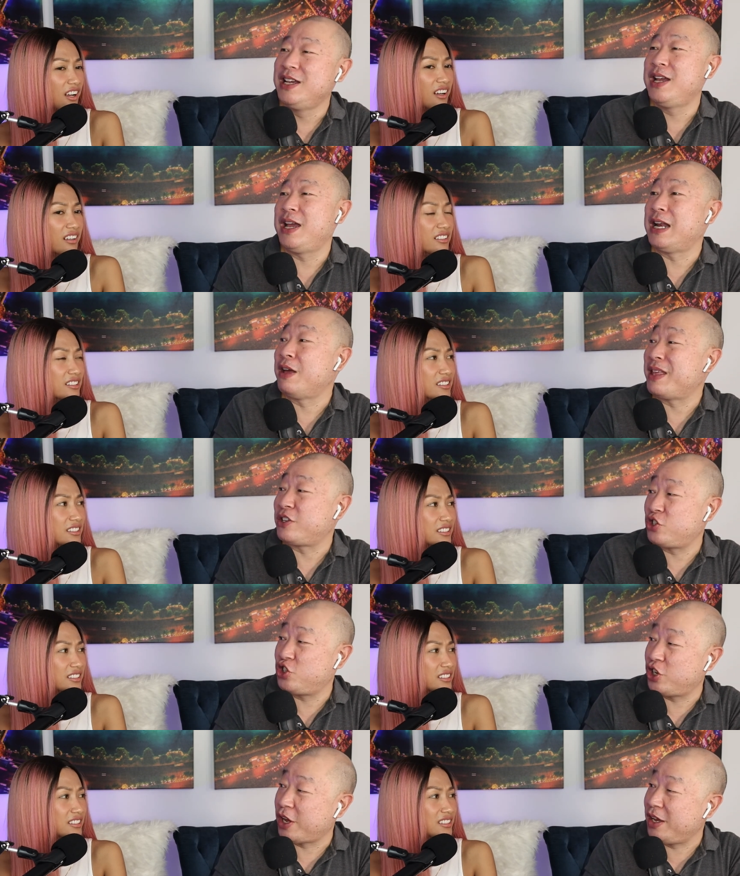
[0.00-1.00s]
Speaker 1: huh. and how that's
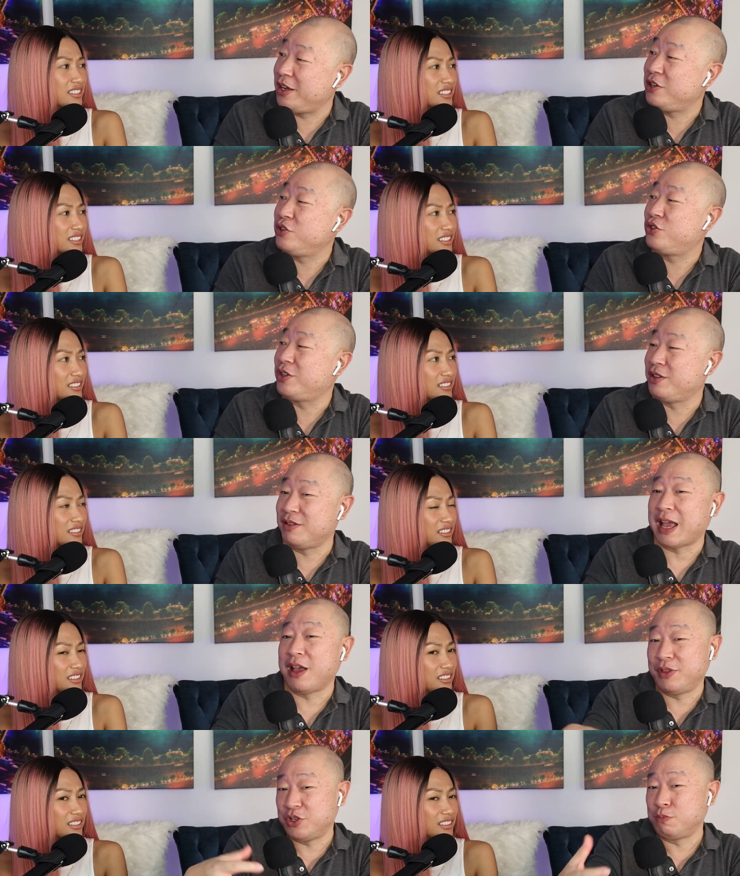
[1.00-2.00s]
changed and
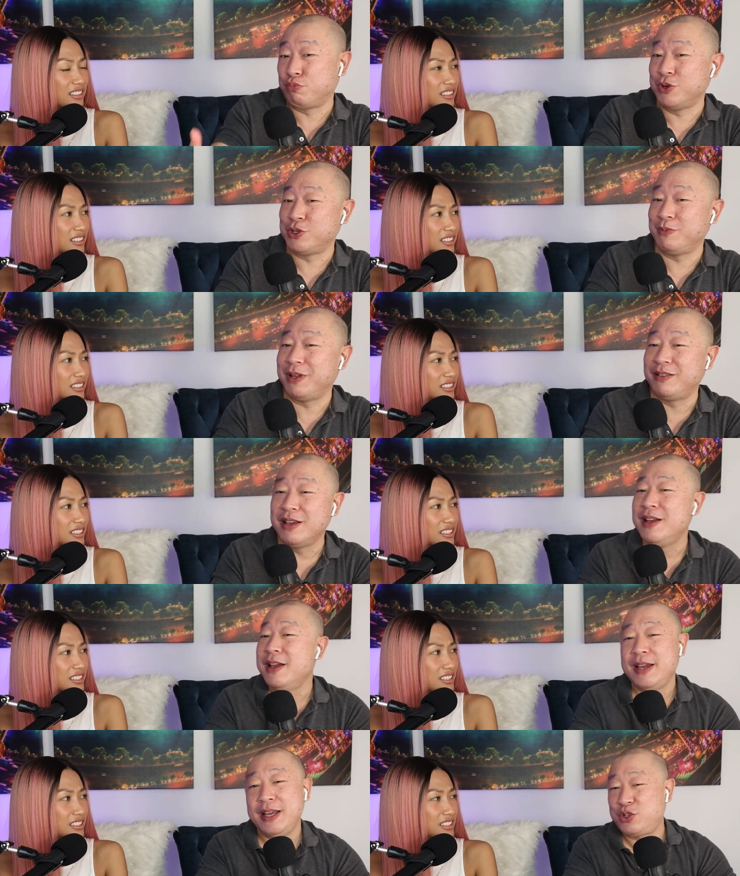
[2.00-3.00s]
how this imprisonment
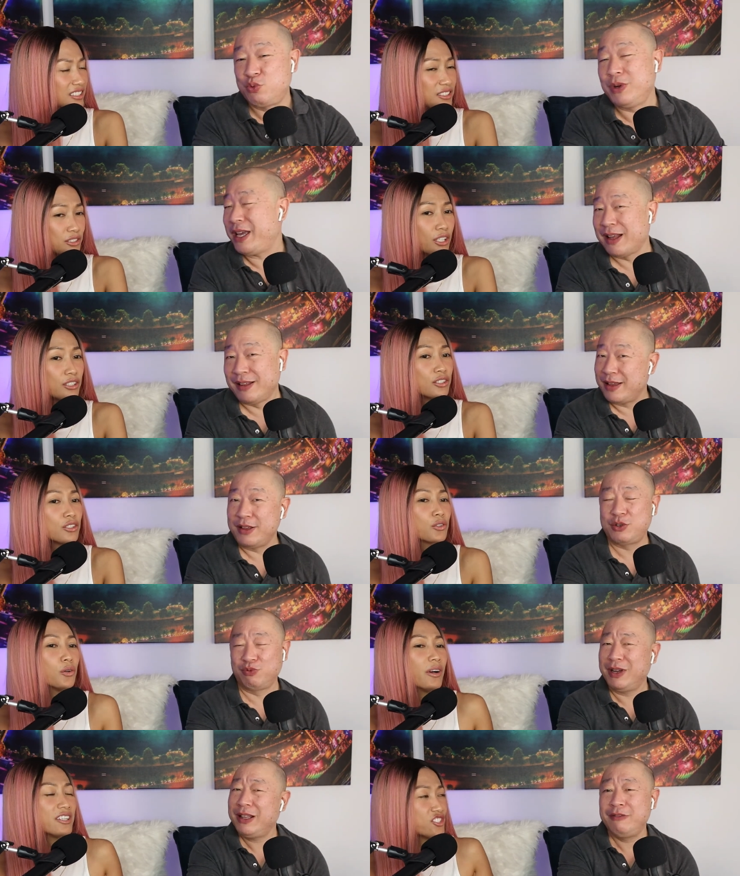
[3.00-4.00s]
it's yeah, good it's
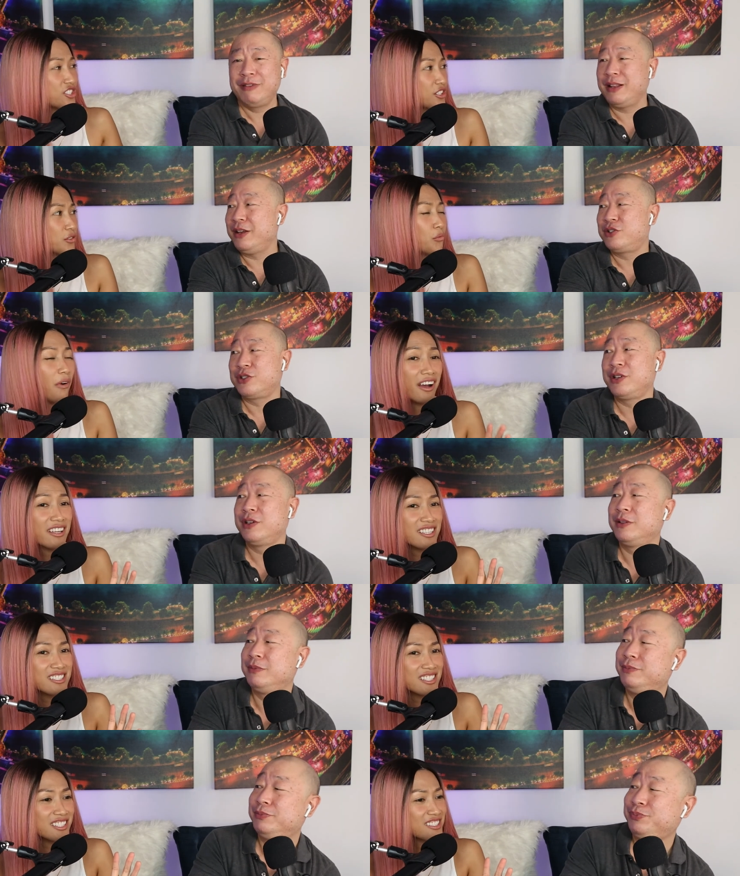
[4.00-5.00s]
question. Really, really
Speaker 2: why
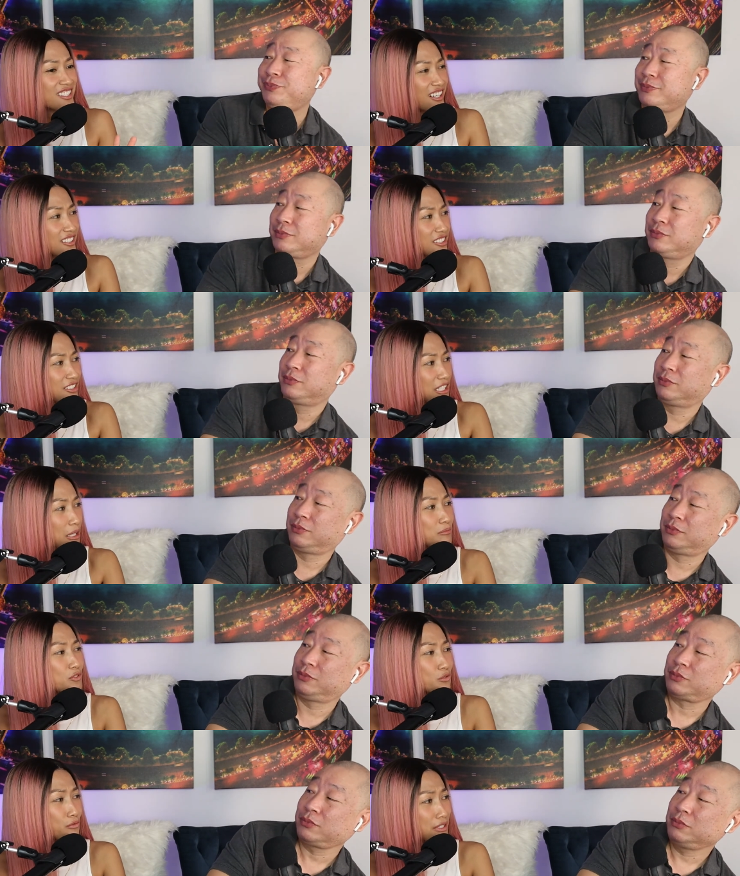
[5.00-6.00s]
is his character
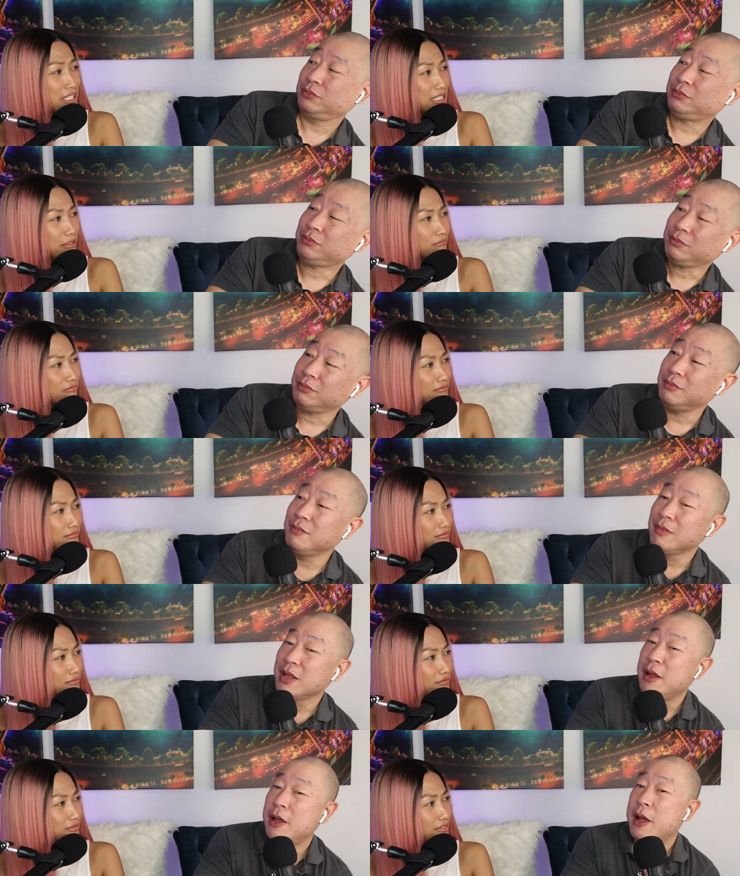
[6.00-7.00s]
named Dream?
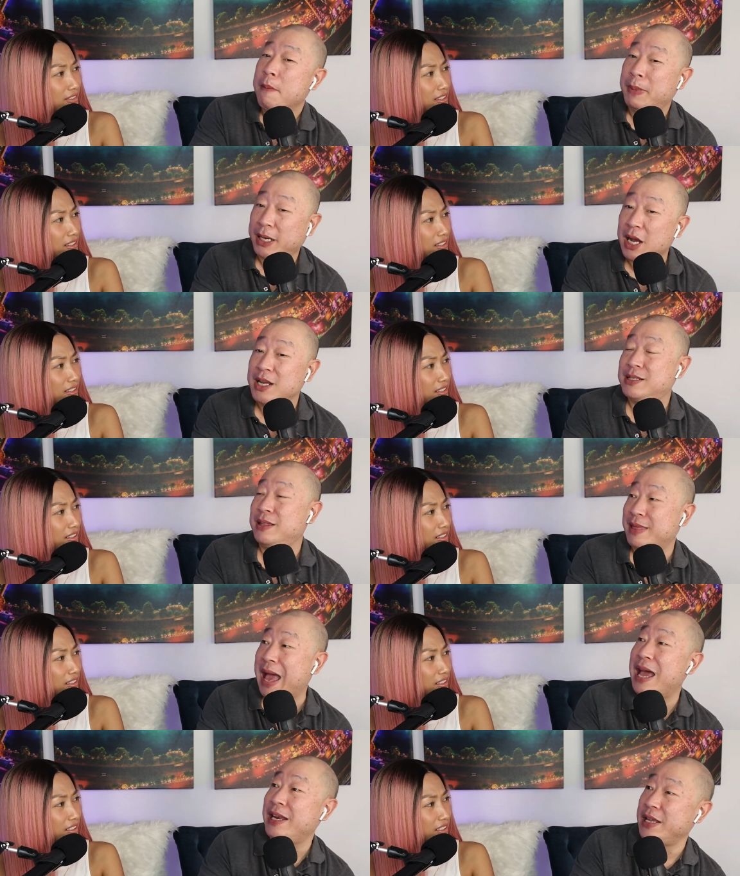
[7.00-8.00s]
Speaker 1: Because
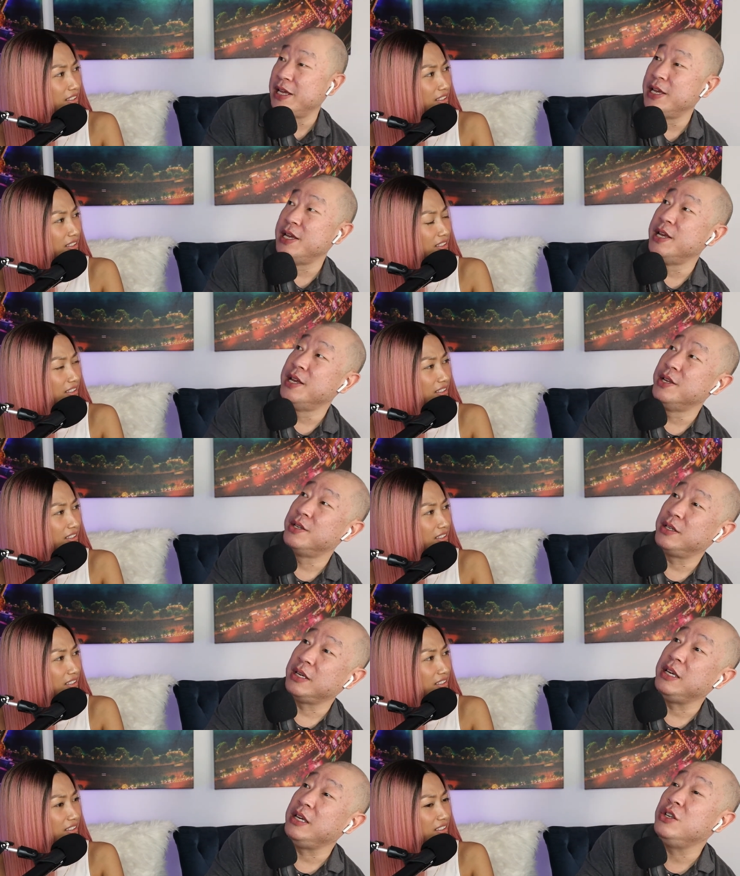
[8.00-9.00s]
that is
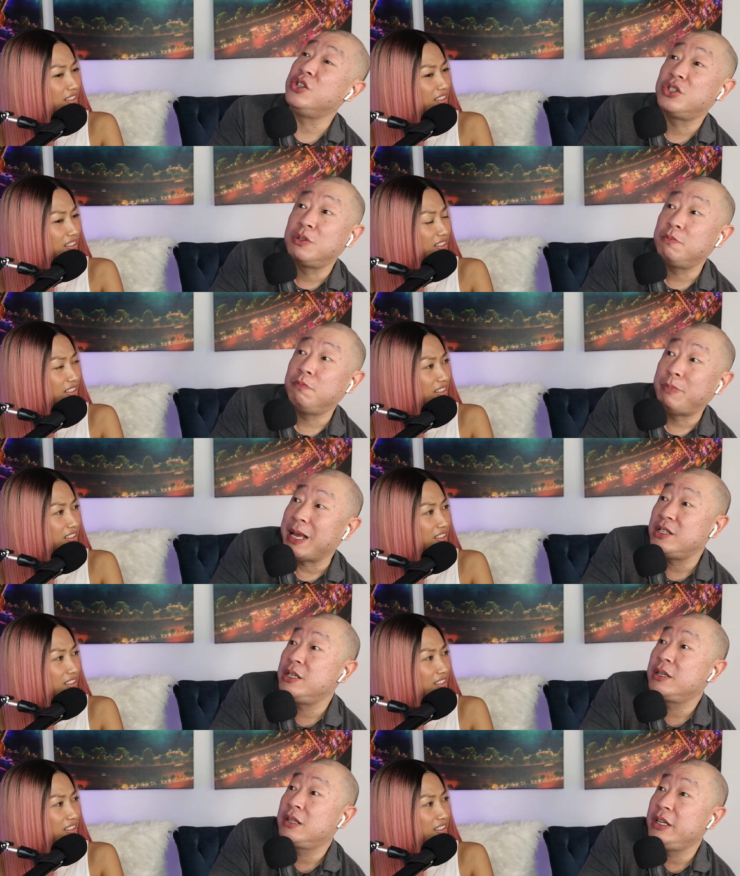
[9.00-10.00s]
he's
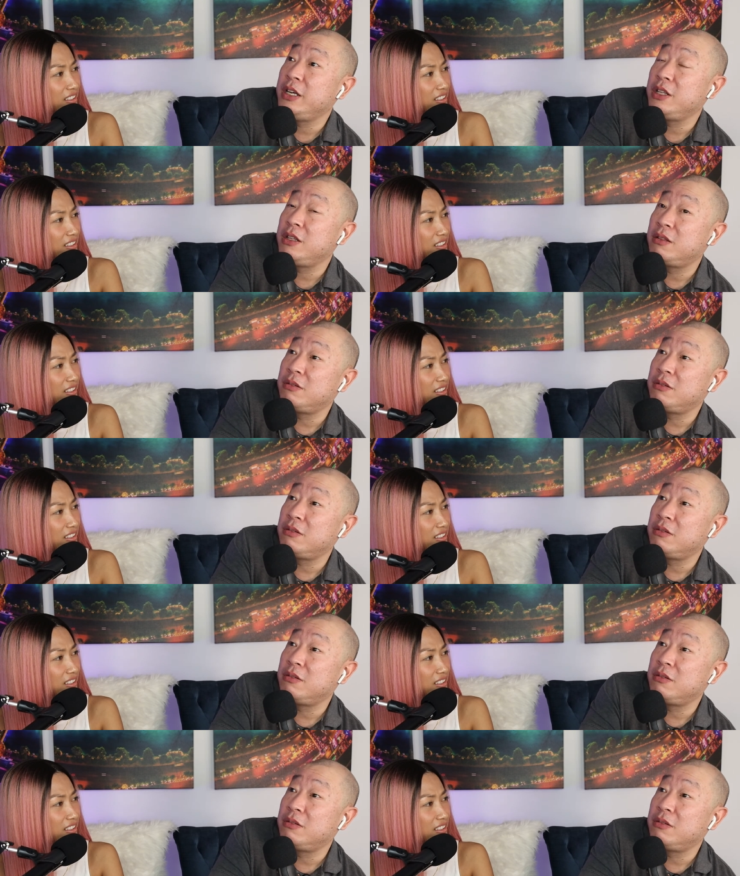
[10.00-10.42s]
basically